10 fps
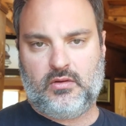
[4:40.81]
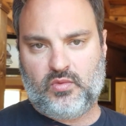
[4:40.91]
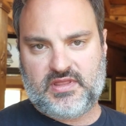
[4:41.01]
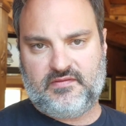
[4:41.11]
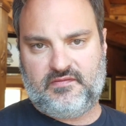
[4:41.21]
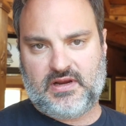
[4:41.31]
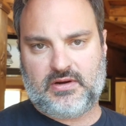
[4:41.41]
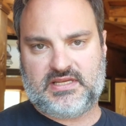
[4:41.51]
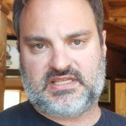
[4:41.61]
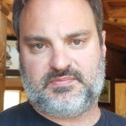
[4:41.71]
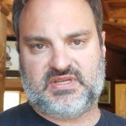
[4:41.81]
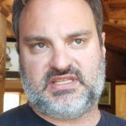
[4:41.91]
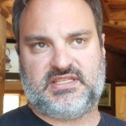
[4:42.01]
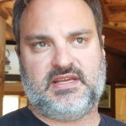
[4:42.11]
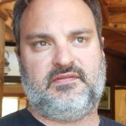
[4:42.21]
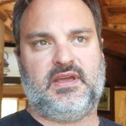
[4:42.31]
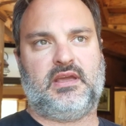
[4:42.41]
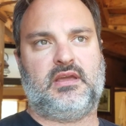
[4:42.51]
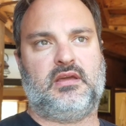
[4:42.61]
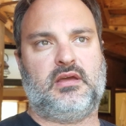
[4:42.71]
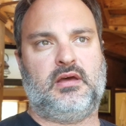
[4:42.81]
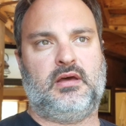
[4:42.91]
with a very specific